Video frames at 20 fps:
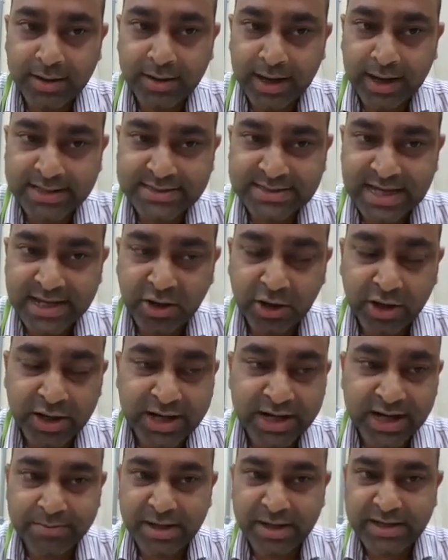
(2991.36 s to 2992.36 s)
as I
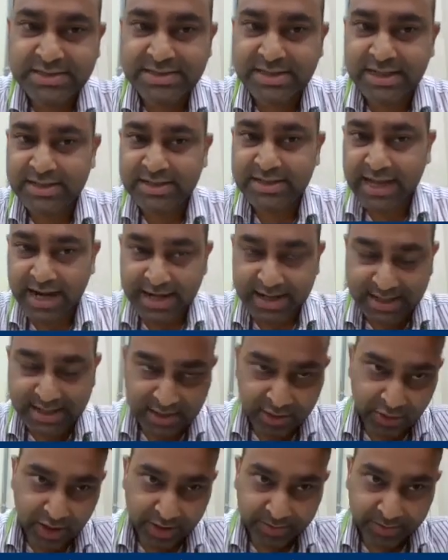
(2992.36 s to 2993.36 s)
already mentioned that,
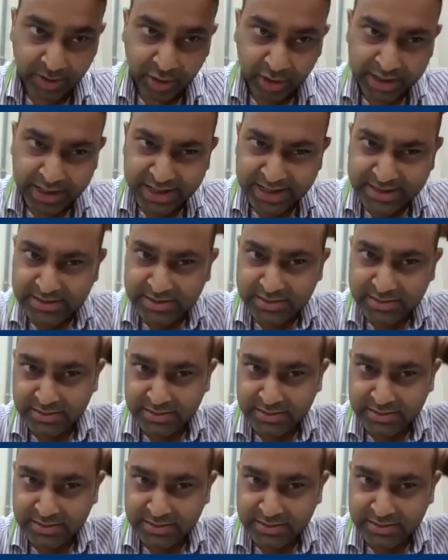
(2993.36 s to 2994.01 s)
already